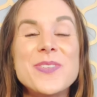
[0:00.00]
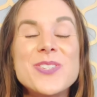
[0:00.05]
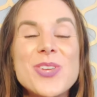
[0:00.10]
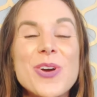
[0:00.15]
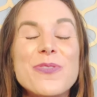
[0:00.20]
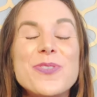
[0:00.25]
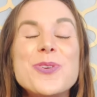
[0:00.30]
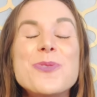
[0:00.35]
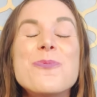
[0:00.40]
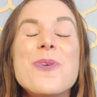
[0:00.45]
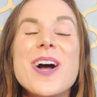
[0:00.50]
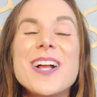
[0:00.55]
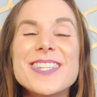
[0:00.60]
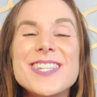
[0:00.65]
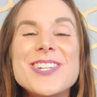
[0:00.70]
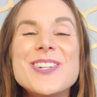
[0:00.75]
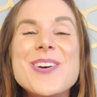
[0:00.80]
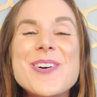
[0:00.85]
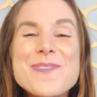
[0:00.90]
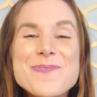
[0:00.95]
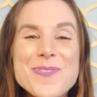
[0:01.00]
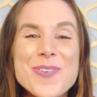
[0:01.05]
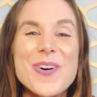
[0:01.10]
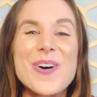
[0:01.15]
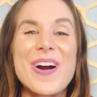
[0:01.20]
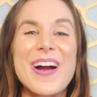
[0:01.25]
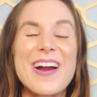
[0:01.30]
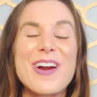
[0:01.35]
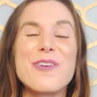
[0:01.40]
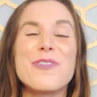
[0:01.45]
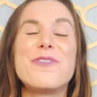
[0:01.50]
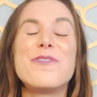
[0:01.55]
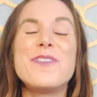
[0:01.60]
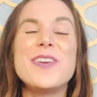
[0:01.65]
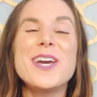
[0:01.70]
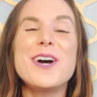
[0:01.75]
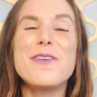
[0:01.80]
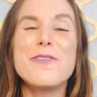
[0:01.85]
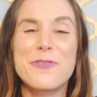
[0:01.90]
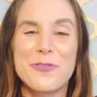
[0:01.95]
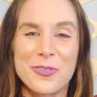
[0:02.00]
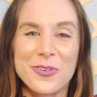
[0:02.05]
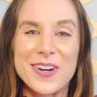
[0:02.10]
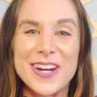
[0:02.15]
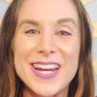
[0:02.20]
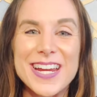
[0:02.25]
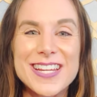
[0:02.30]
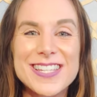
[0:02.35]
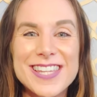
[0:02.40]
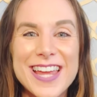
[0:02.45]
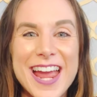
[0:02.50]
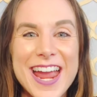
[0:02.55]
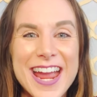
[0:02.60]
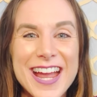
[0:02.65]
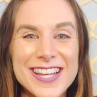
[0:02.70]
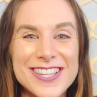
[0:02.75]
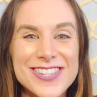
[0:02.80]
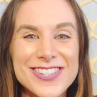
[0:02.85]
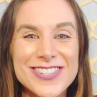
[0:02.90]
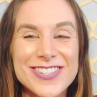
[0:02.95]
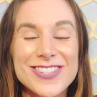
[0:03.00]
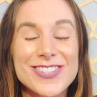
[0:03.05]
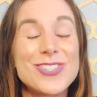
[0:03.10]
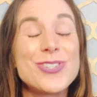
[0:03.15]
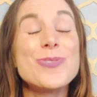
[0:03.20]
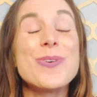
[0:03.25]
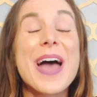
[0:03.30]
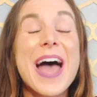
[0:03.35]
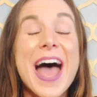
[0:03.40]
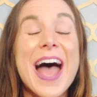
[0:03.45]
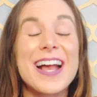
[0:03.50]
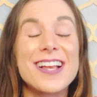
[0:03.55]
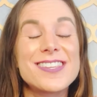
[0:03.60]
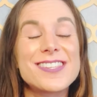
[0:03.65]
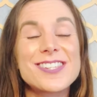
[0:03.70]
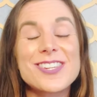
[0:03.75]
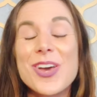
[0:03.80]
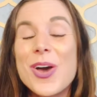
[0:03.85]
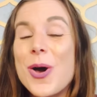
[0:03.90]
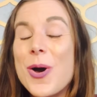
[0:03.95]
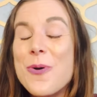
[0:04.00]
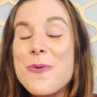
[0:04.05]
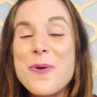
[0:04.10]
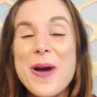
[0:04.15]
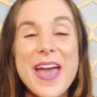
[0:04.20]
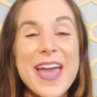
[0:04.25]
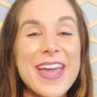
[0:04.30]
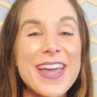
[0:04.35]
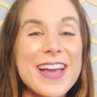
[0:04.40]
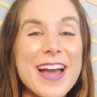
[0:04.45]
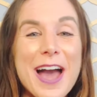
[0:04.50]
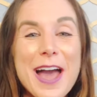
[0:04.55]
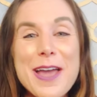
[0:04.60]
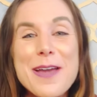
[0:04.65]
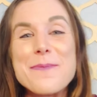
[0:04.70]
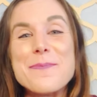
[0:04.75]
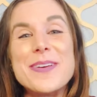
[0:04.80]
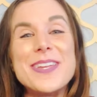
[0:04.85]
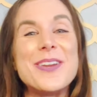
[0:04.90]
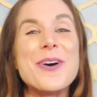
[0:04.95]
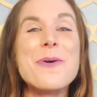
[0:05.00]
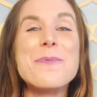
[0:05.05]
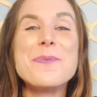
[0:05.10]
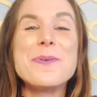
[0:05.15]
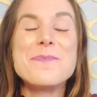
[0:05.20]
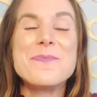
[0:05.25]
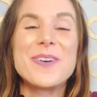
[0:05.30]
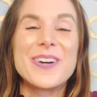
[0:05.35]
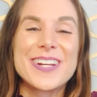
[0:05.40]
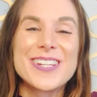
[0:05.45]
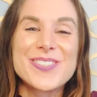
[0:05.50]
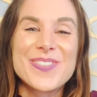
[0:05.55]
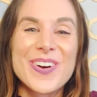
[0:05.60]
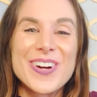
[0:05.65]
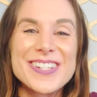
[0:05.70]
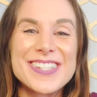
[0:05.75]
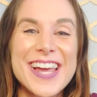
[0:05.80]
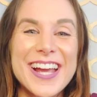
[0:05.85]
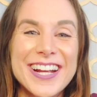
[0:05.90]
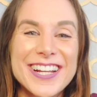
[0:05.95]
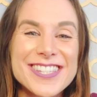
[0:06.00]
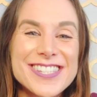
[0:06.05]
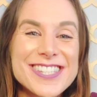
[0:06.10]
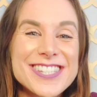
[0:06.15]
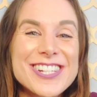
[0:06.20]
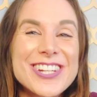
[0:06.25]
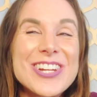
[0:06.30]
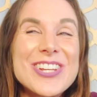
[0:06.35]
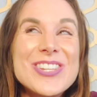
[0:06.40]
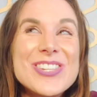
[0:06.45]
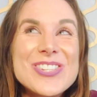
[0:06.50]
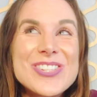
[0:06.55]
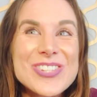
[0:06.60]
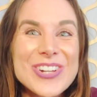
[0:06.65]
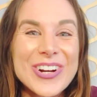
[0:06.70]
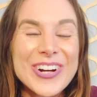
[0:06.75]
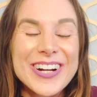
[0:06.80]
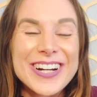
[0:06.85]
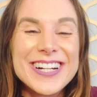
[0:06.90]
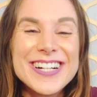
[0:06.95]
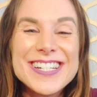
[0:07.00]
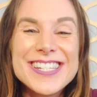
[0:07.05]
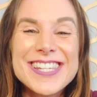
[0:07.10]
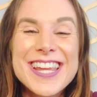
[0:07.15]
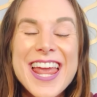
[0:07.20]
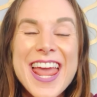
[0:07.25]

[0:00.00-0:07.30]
So if you want to know more, feel free to, to ask away. I am an open book as far as that's concerned.